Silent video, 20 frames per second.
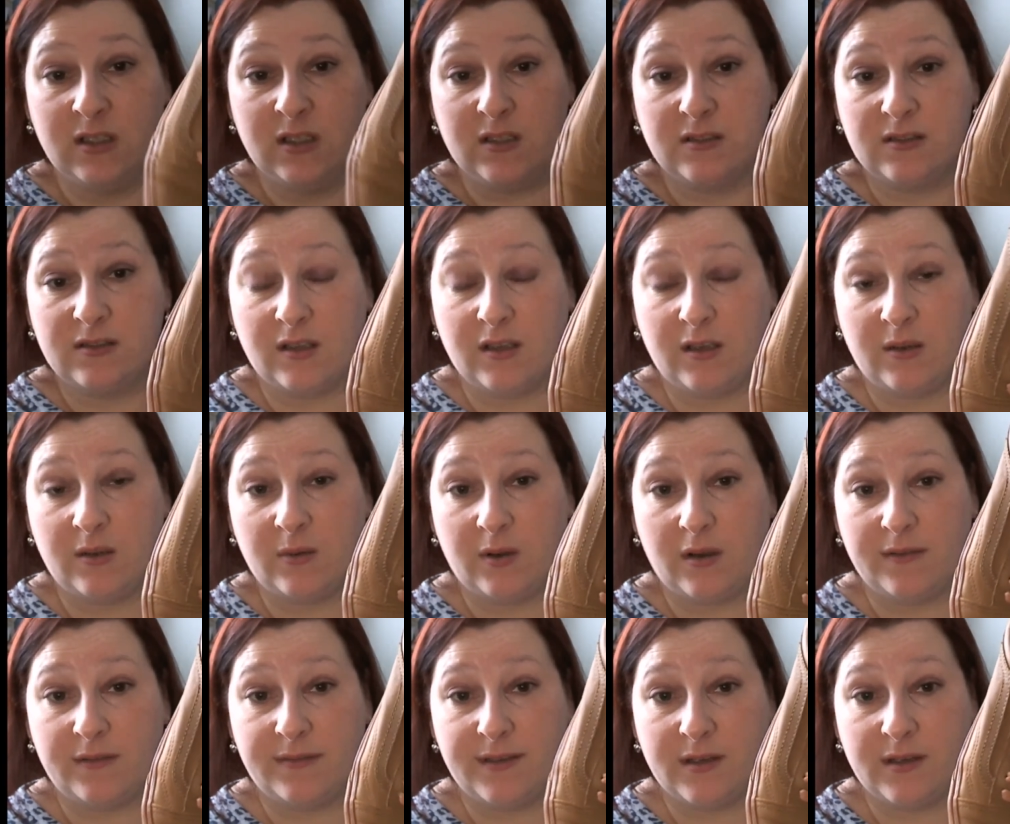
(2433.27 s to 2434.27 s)
So I
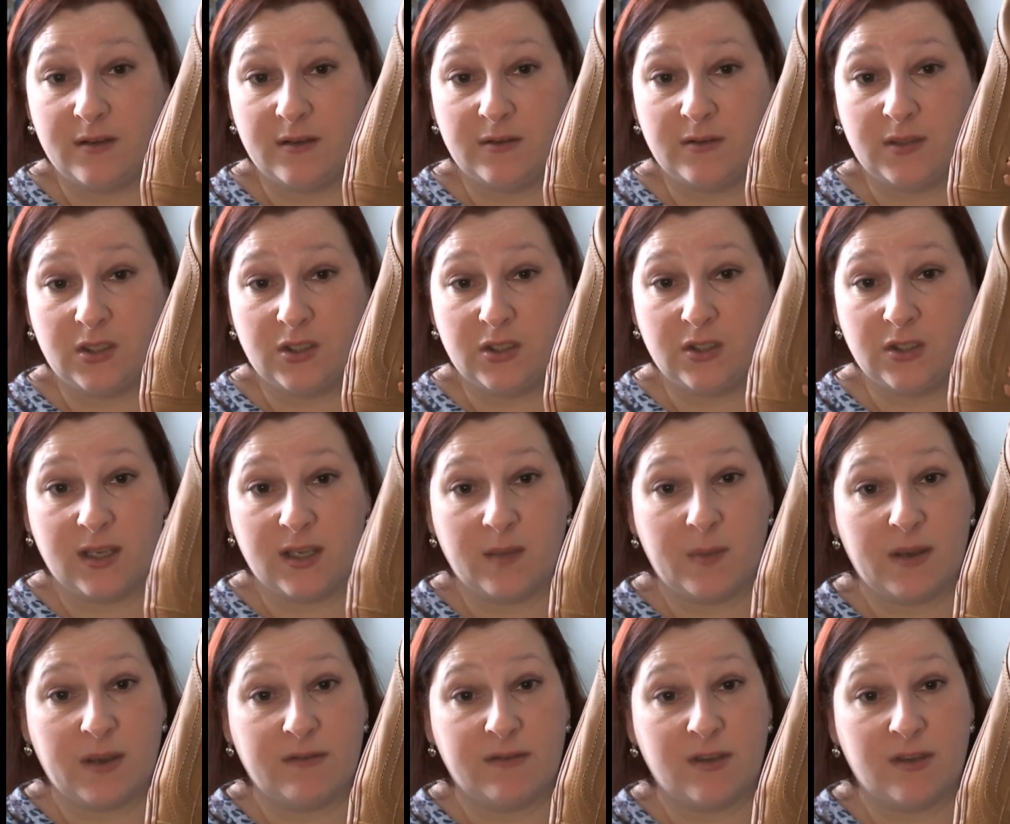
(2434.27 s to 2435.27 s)
think I should get
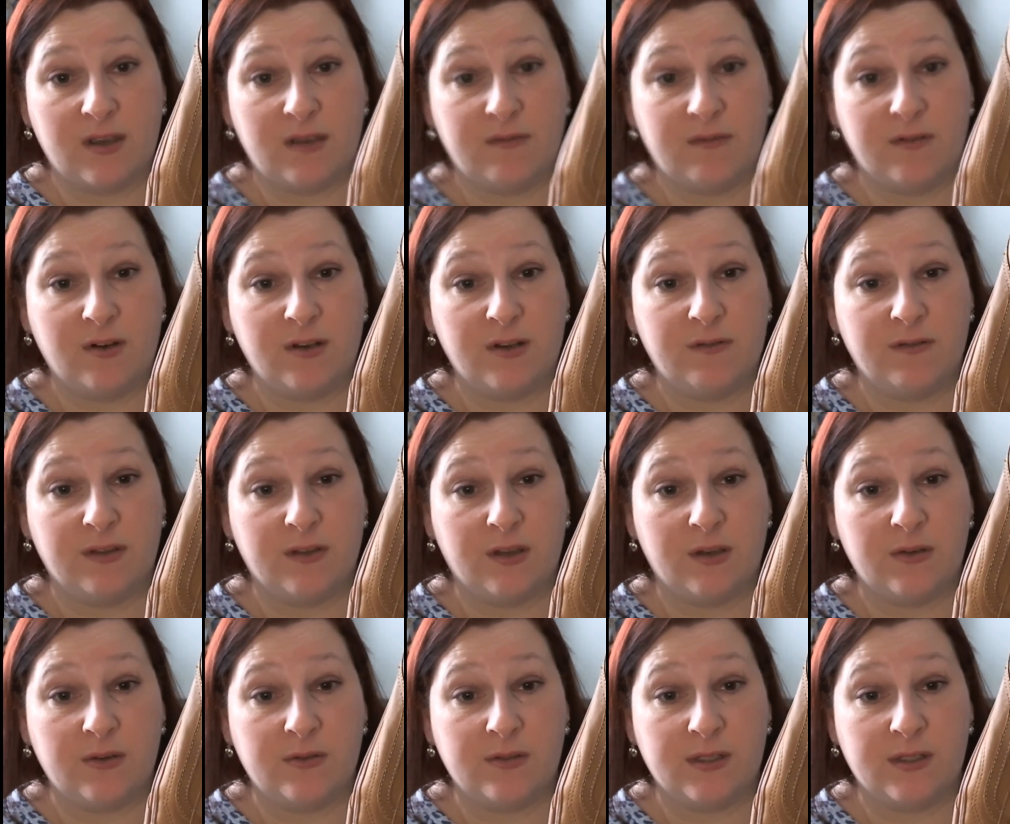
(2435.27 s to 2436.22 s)
about 35 for those.